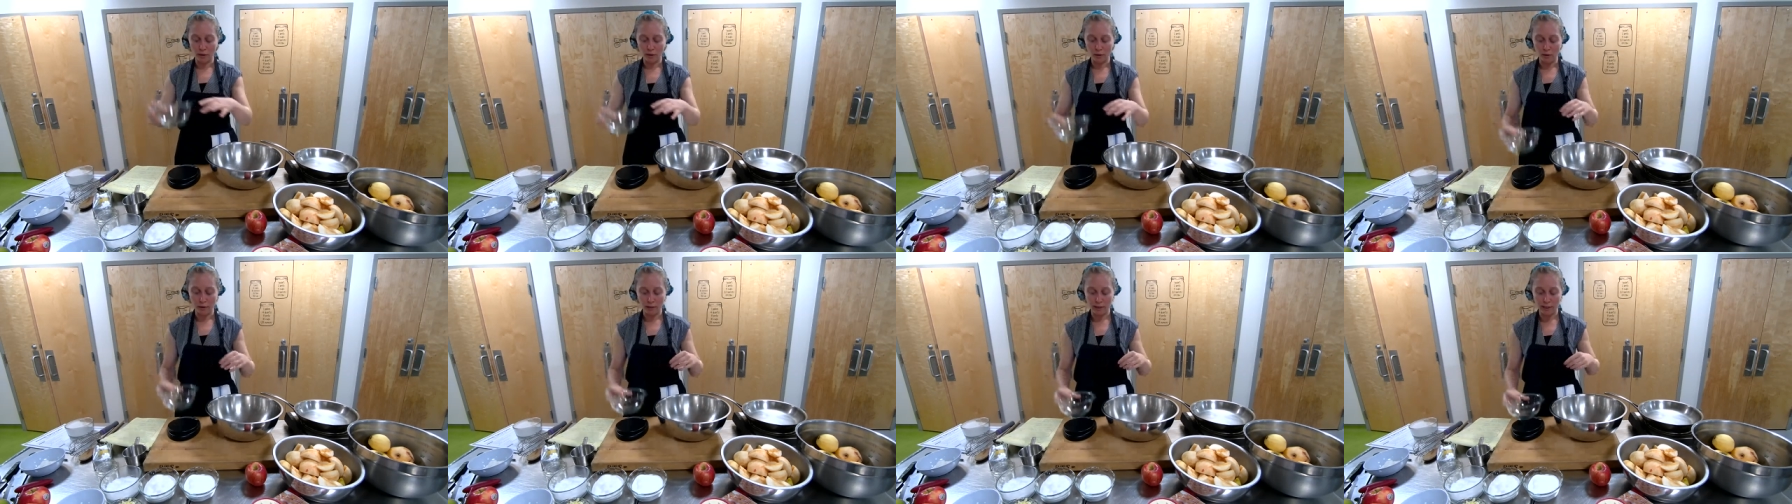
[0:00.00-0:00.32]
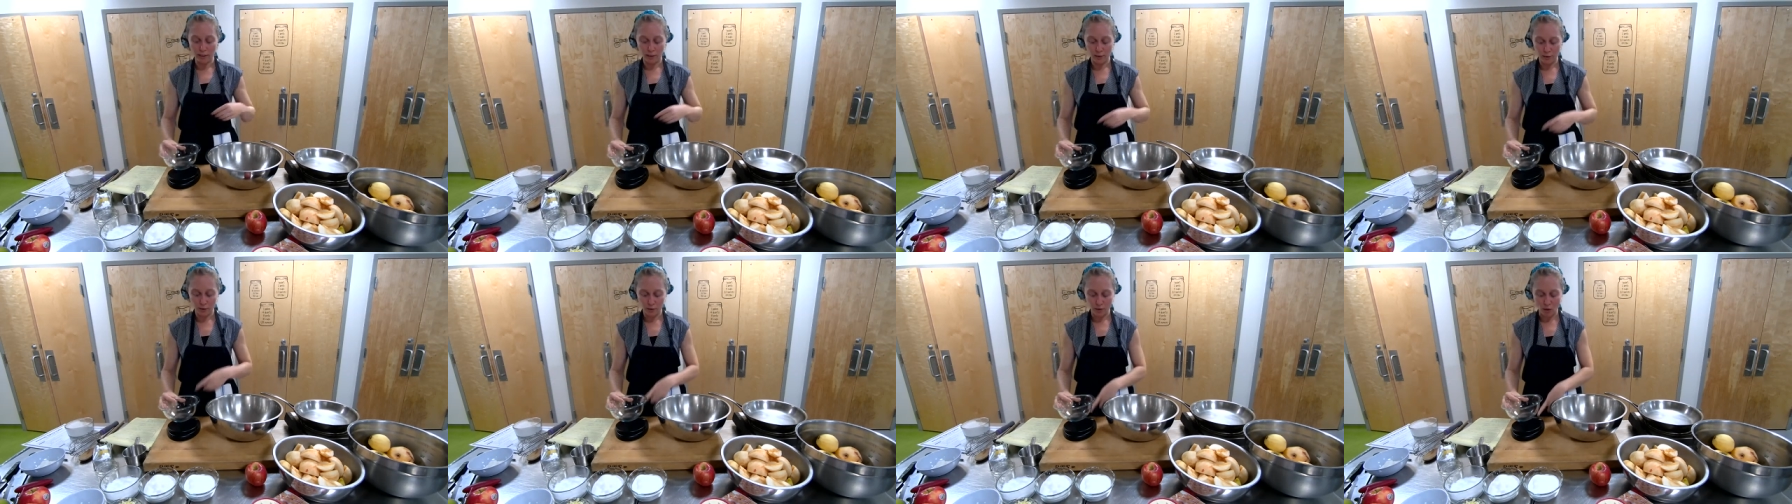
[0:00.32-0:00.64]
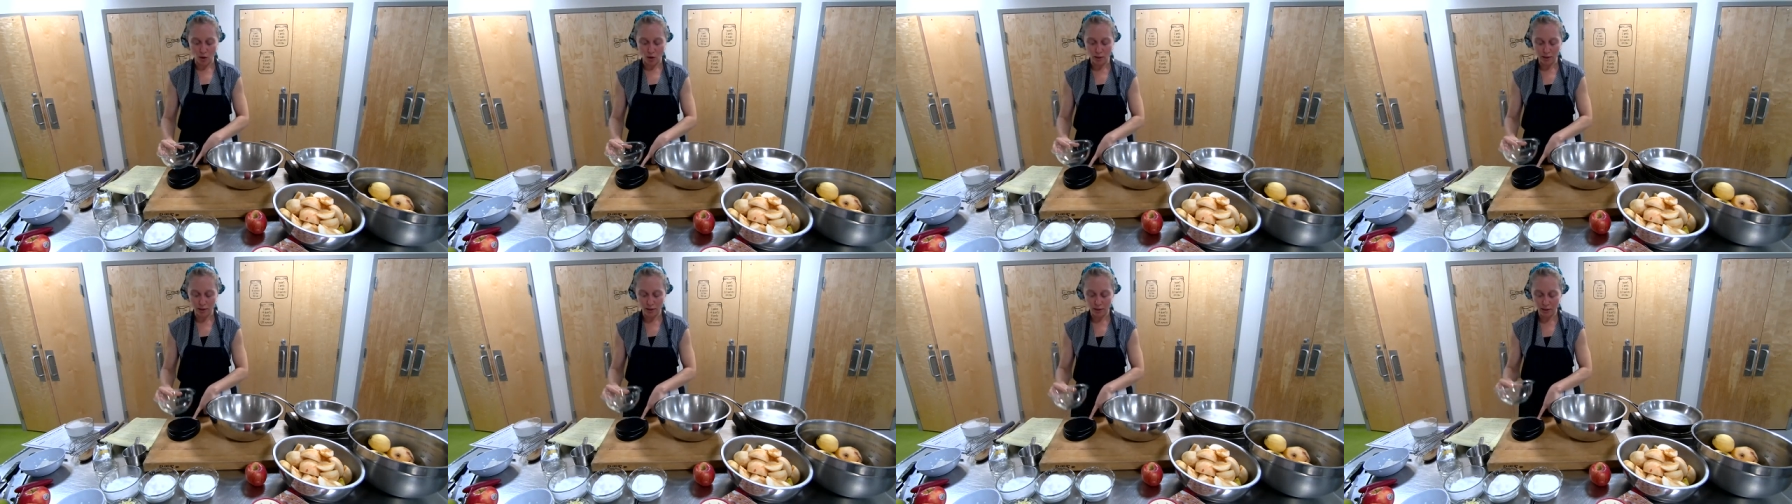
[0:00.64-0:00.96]
going to use
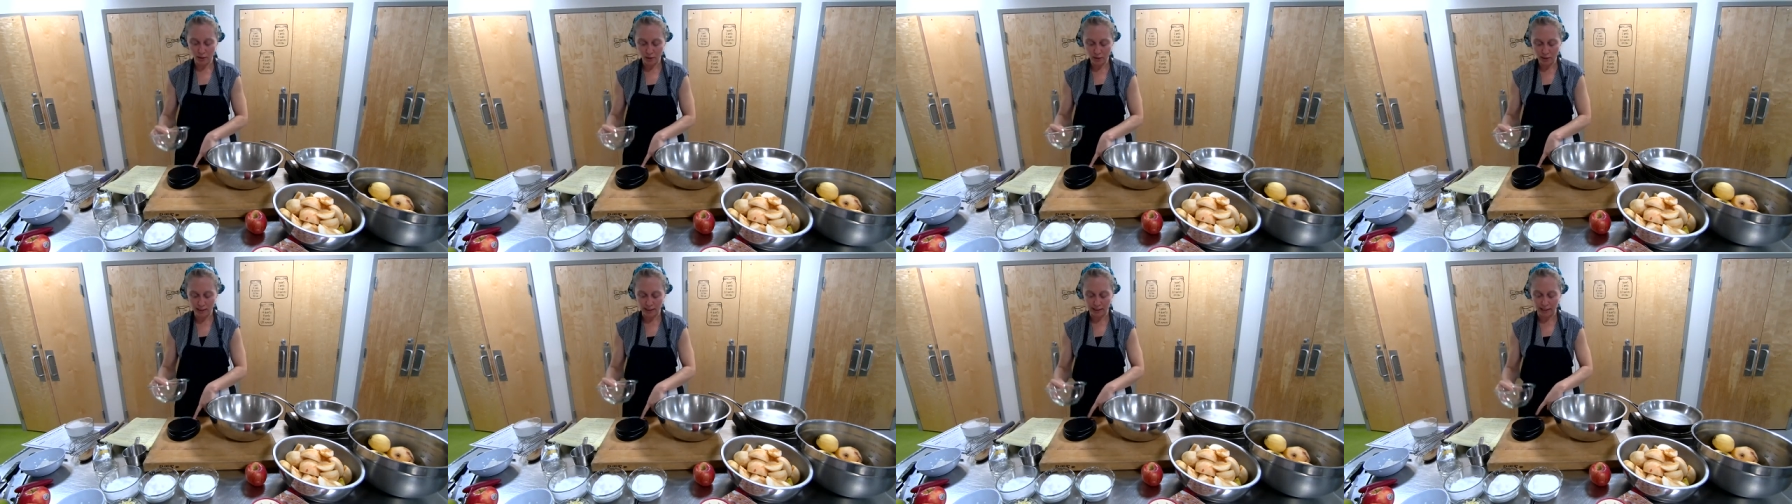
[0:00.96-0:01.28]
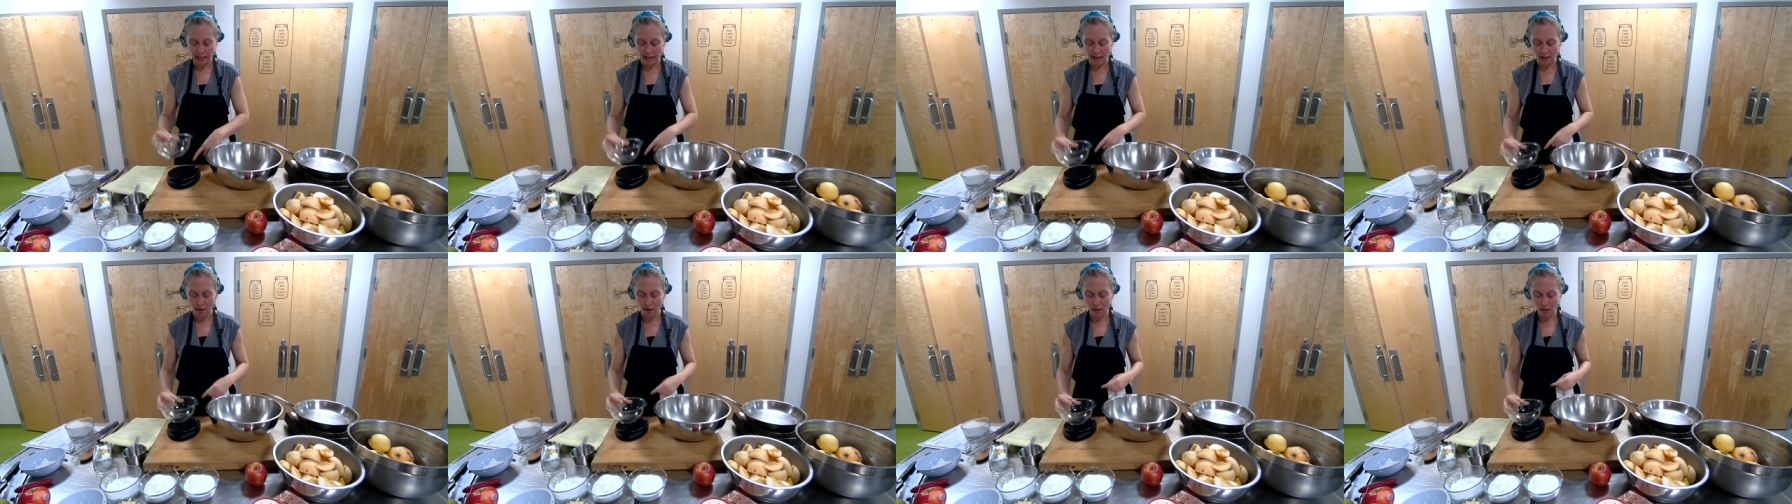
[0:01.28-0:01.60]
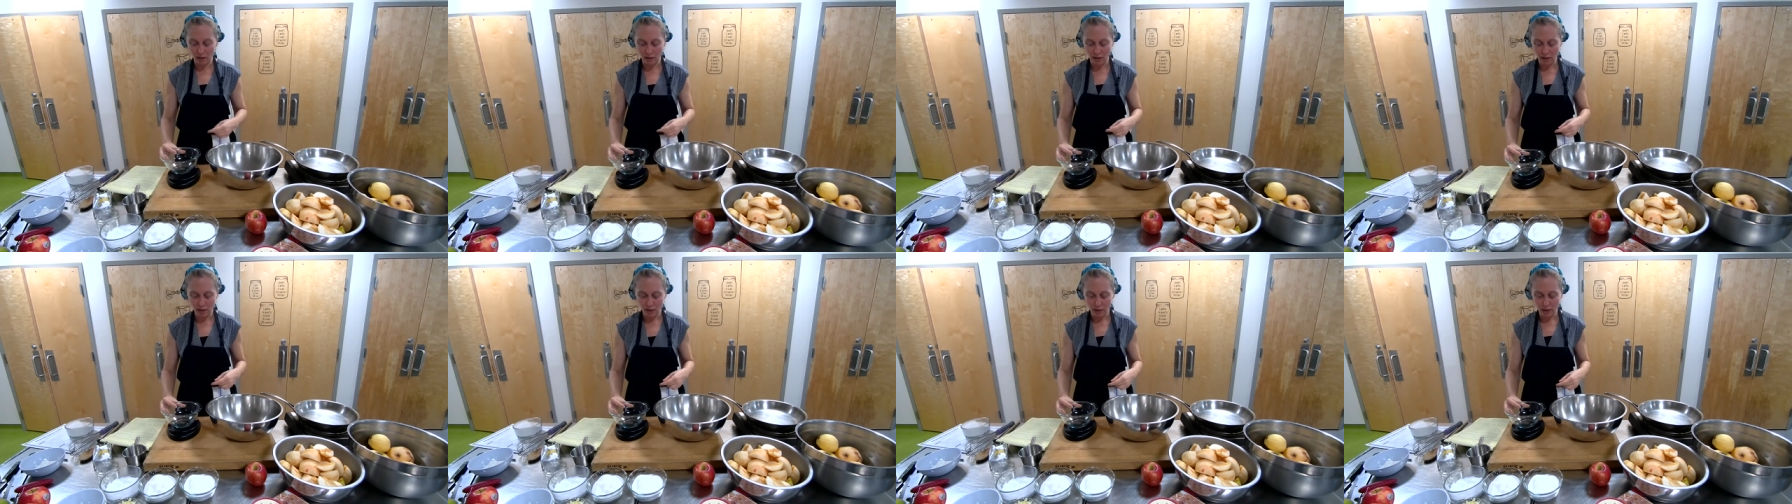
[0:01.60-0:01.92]
onto your
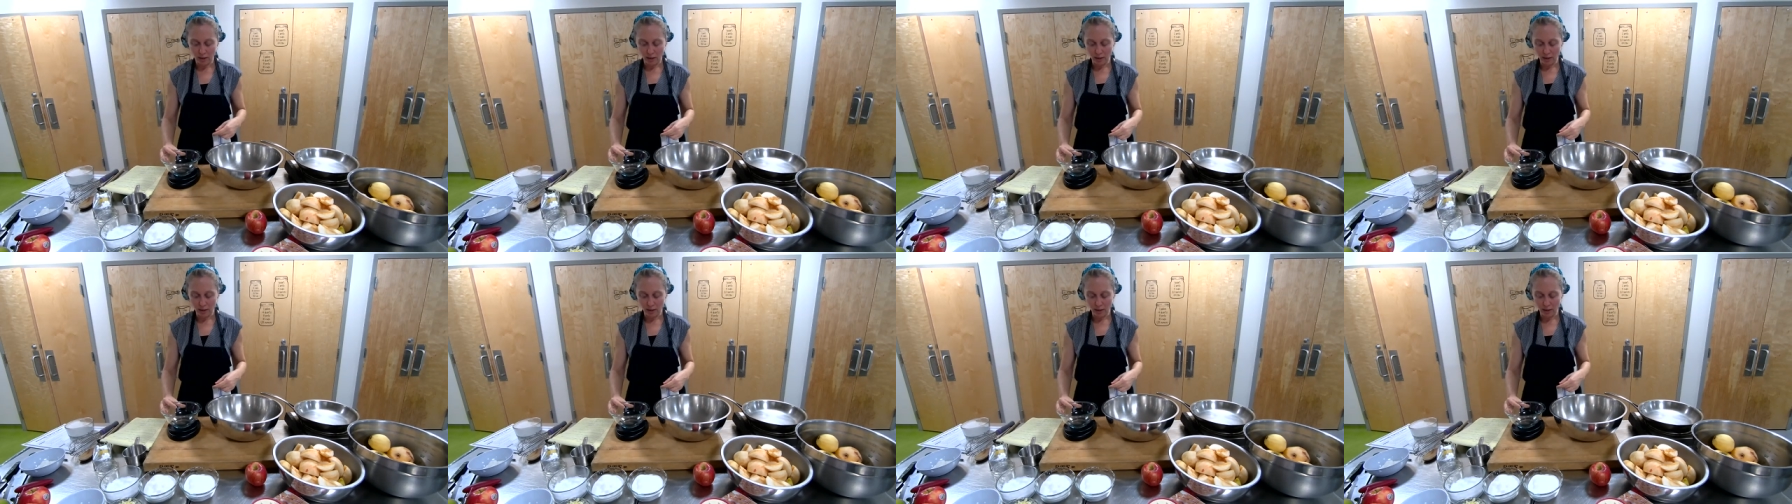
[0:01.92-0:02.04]
scale